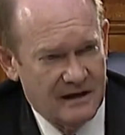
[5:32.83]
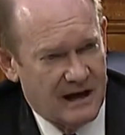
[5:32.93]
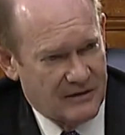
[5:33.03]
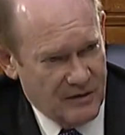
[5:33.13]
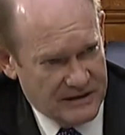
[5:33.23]

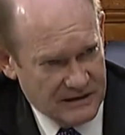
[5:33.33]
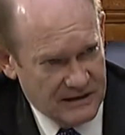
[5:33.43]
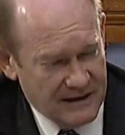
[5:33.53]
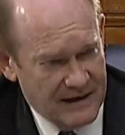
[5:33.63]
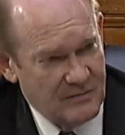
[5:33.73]
I
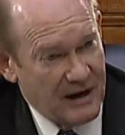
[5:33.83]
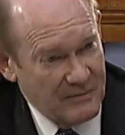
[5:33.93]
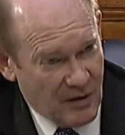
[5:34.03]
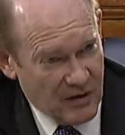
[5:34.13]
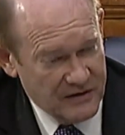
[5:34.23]
recently led a
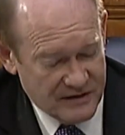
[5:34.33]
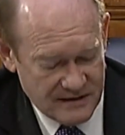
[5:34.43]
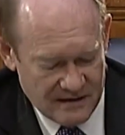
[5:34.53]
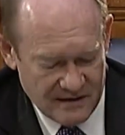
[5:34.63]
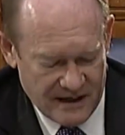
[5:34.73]
bipartisan
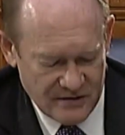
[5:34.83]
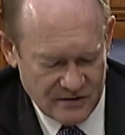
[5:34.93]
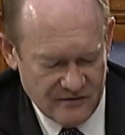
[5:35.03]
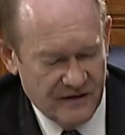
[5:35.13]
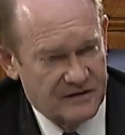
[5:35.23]

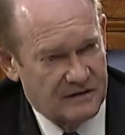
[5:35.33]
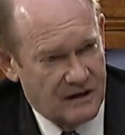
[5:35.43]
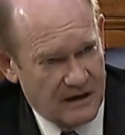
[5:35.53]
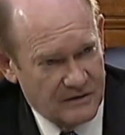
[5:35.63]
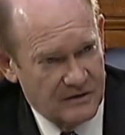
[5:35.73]
delegation to visit
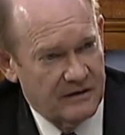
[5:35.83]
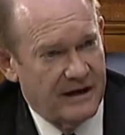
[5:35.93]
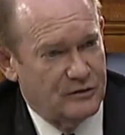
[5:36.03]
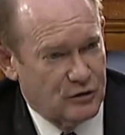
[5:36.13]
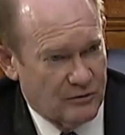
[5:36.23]
Qatar
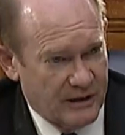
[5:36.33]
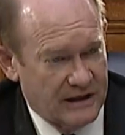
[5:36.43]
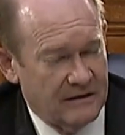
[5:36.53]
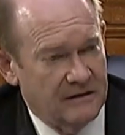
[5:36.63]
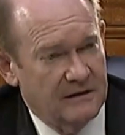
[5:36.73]
and
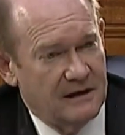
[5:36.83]
Germany